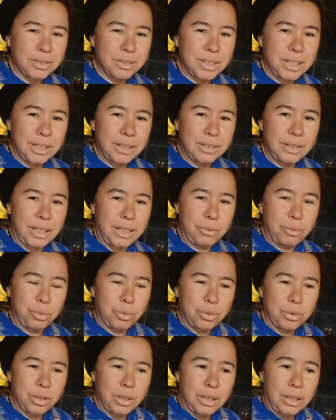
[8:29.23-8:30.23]

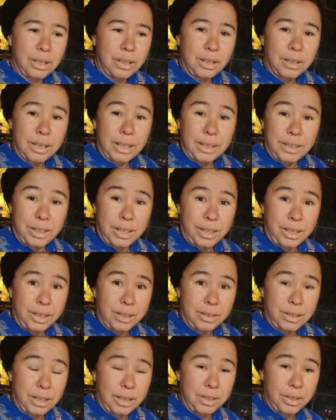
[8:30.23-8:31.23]

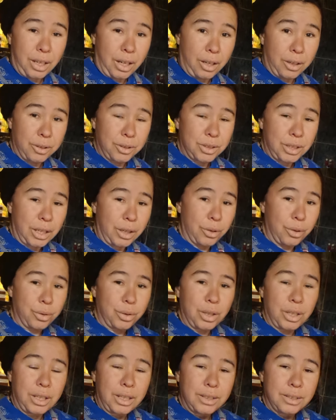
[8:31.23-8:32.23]
They taught us how
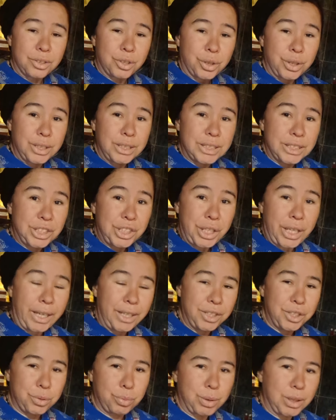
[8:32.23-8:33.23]
trees
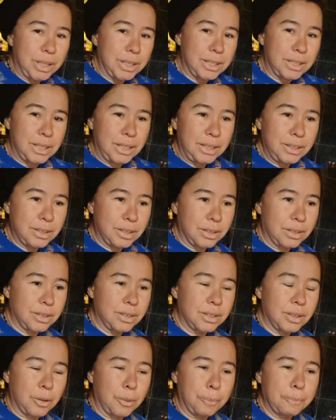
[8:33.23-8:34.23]
change with the seasons.
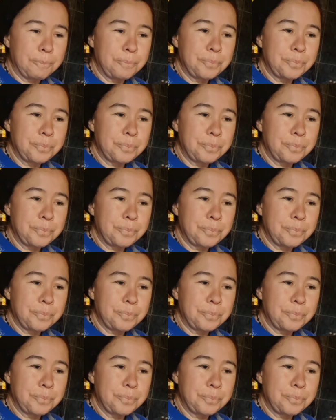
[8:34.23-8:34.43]
So